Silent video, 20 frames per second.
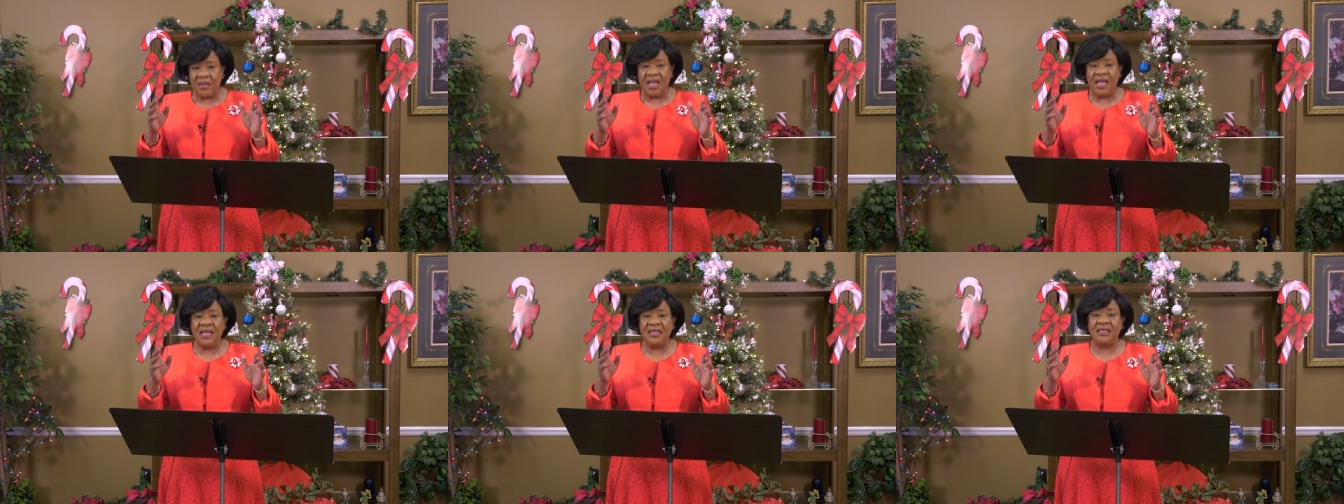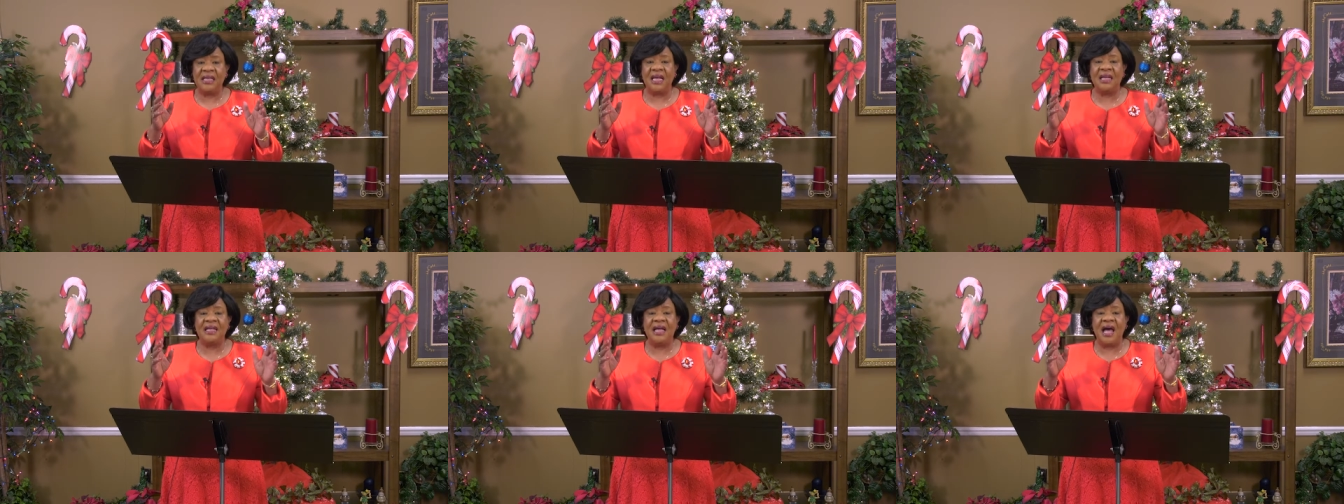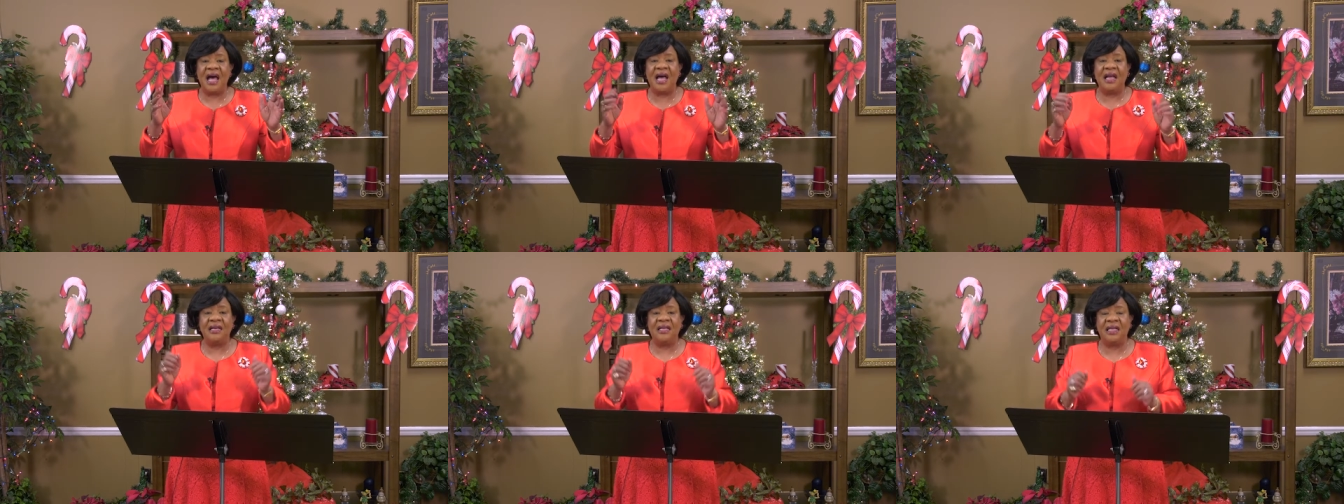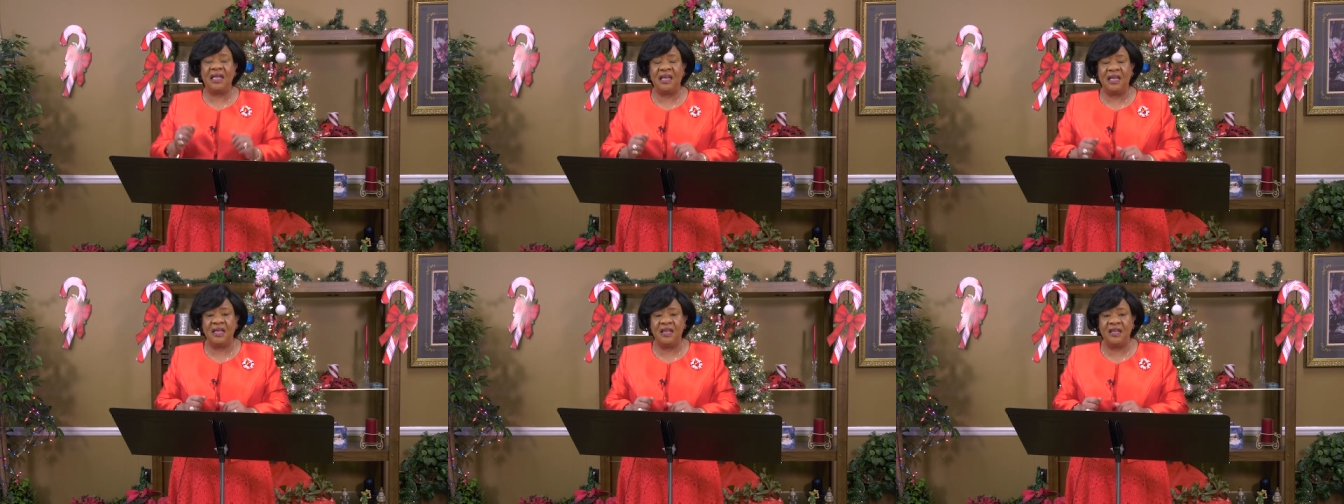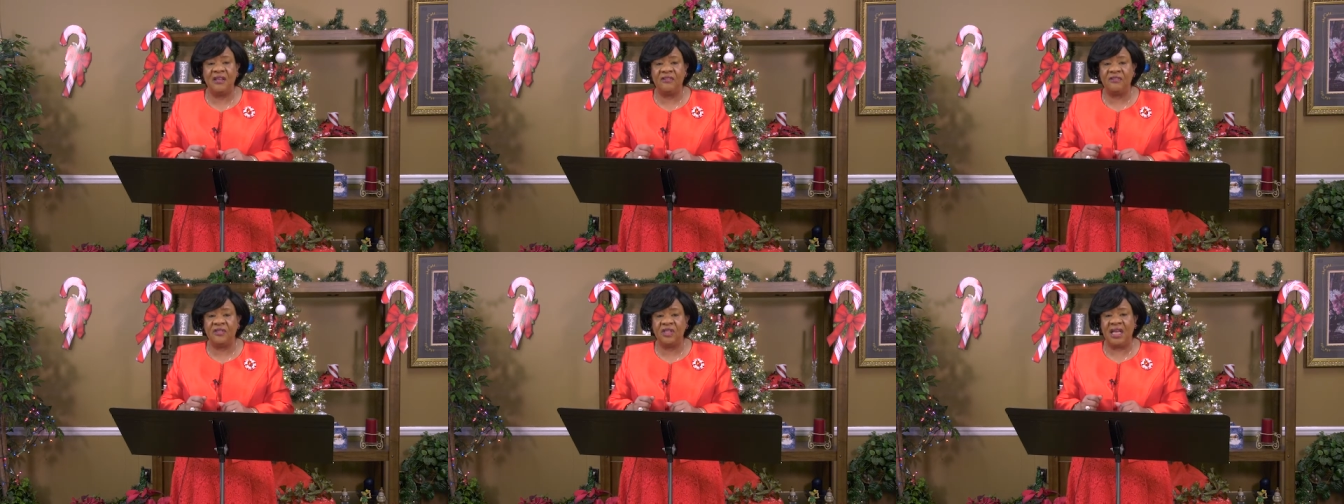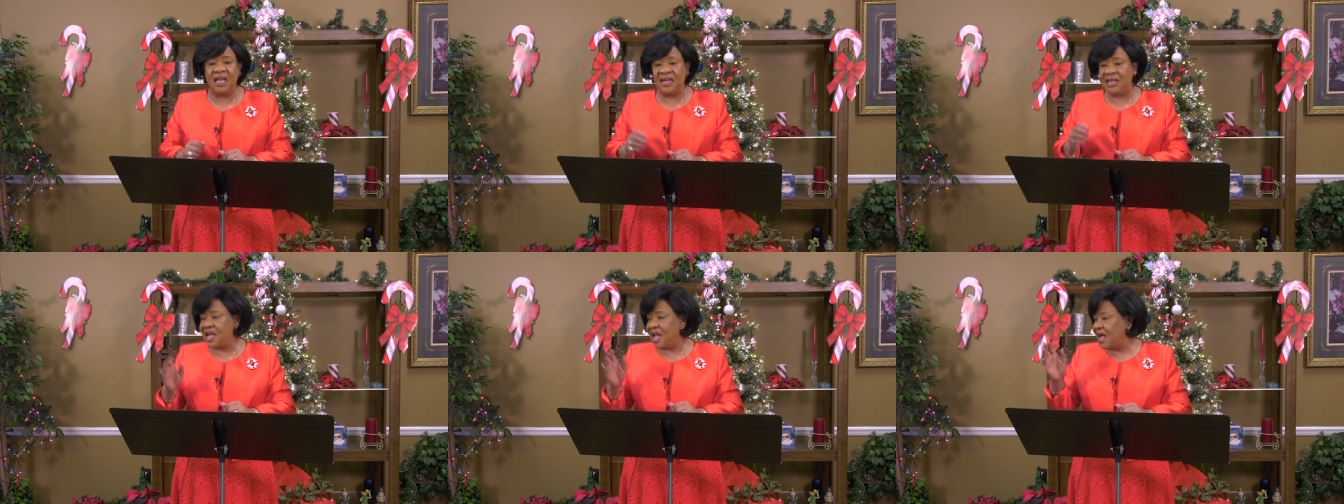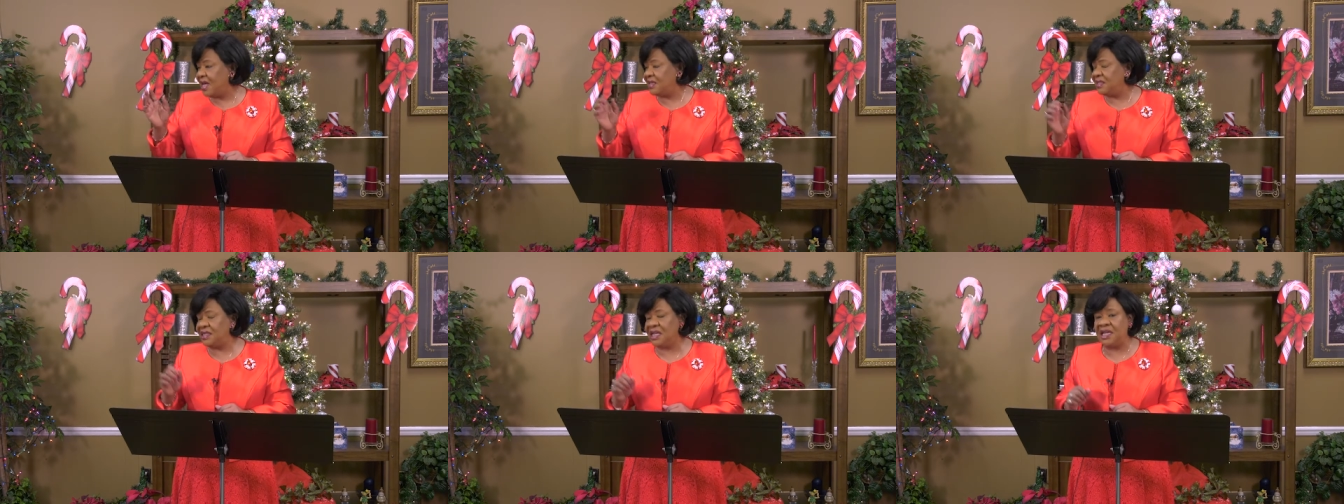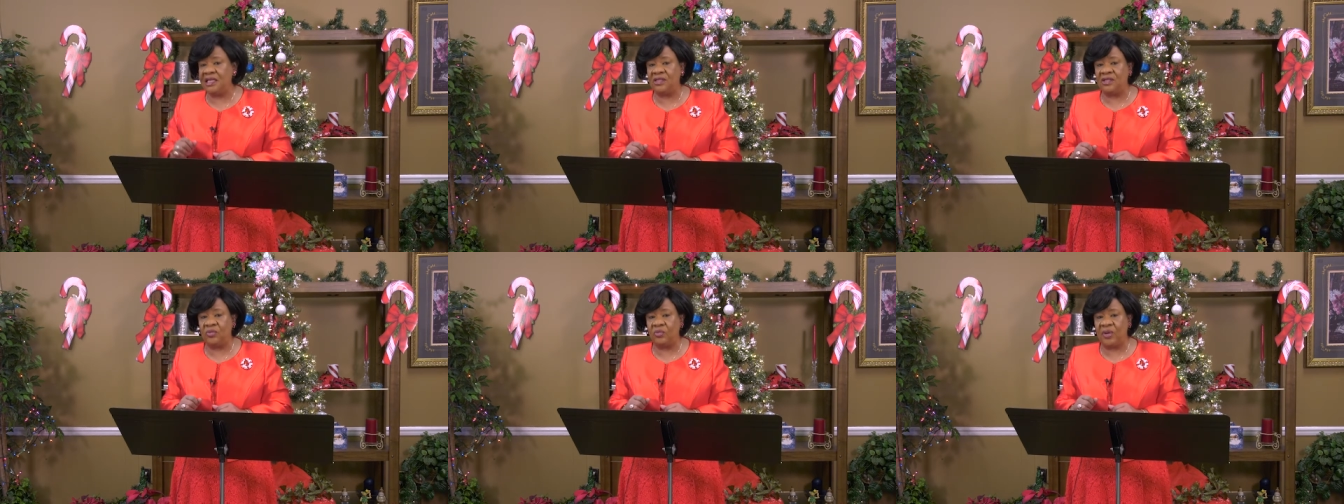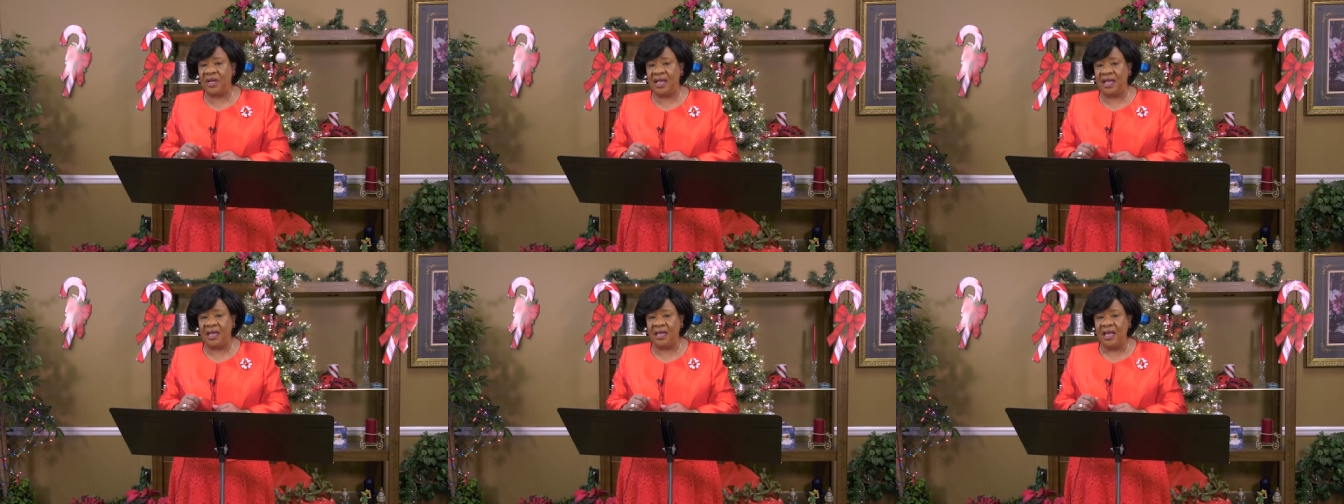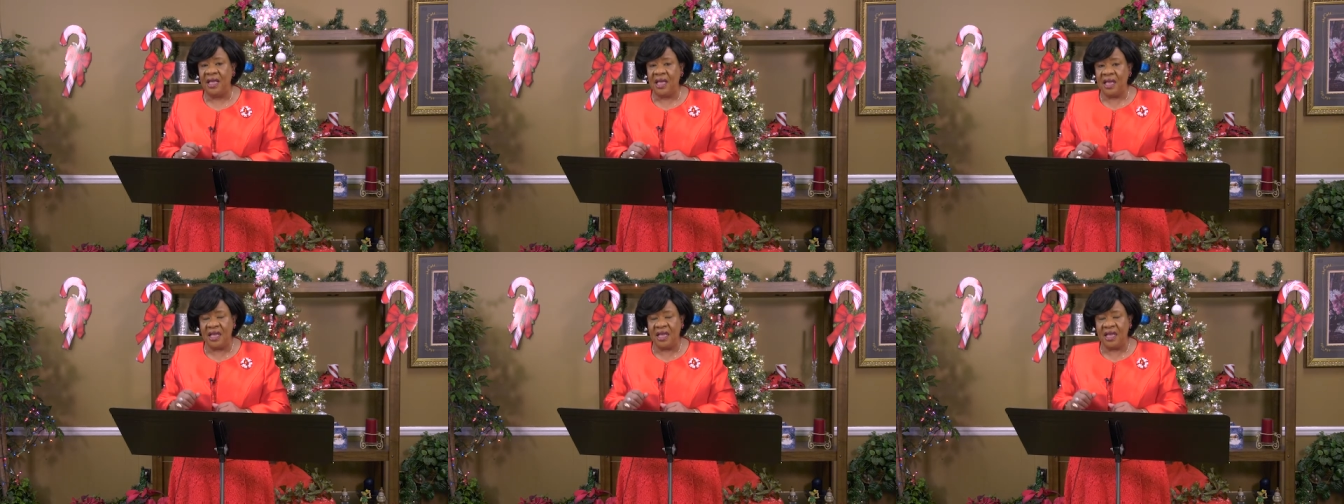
He said, God gives and God takes away.